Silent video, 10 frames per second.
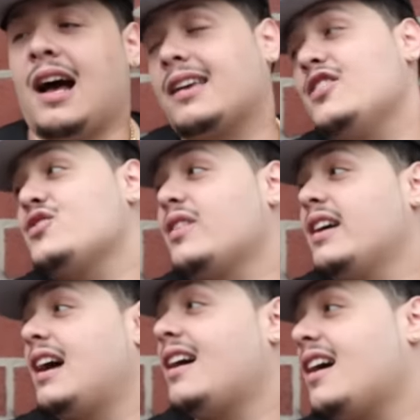I kid you
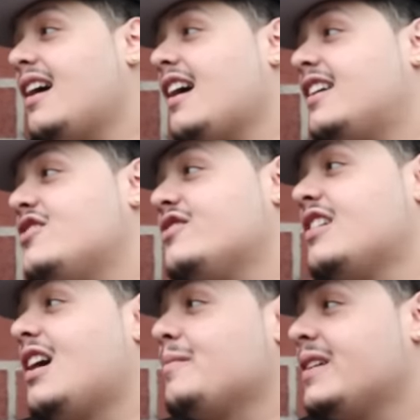right. I, I kid you
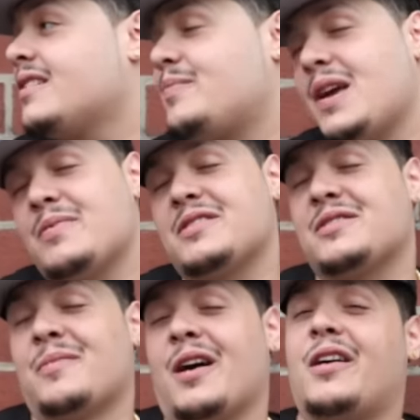not, man. Papers
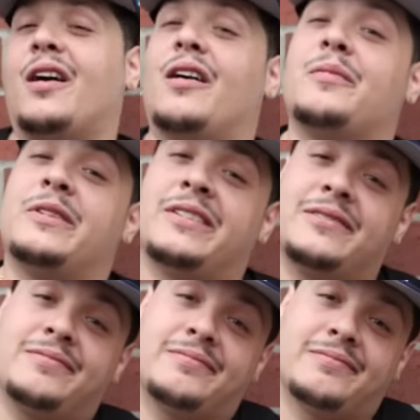is my call, man.
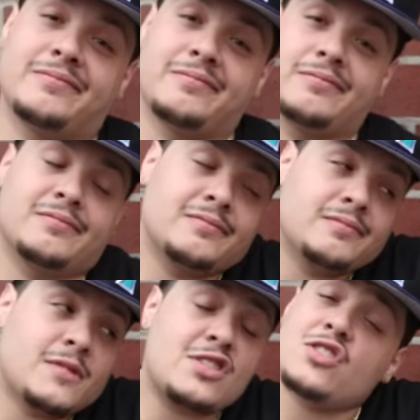
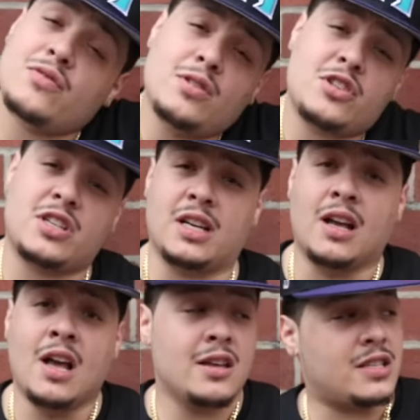This just real shit.
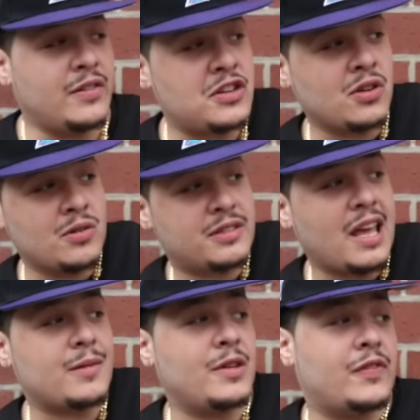Serius Jones
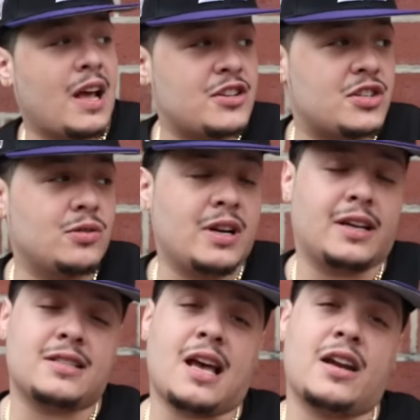thanked me for not showing it
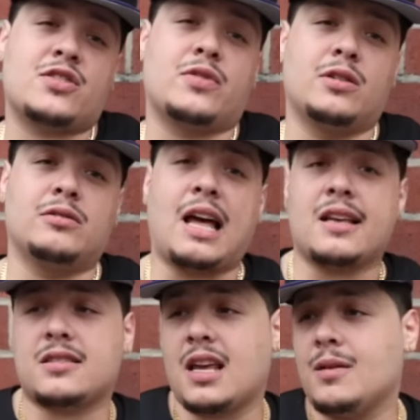because I had his real
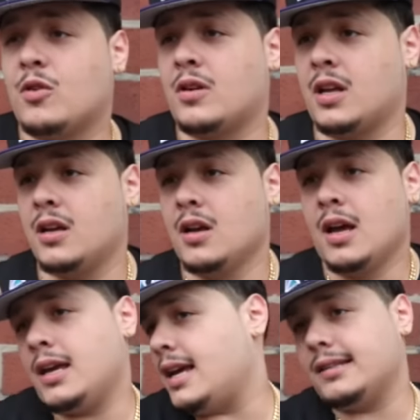last name on it.
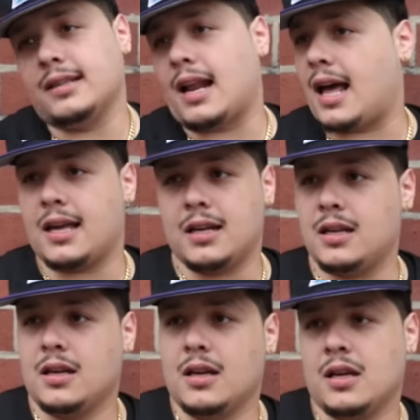He ain't denying it.
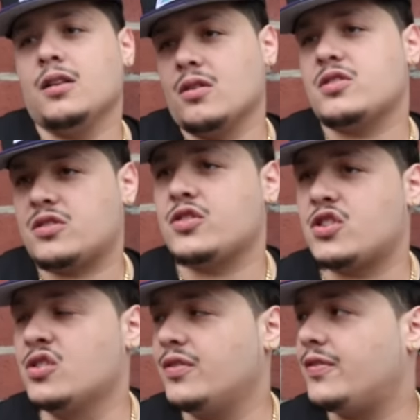He knows it's the
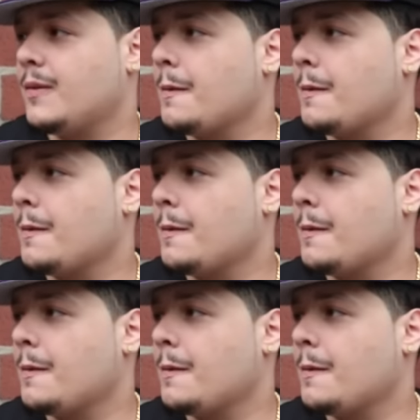truth.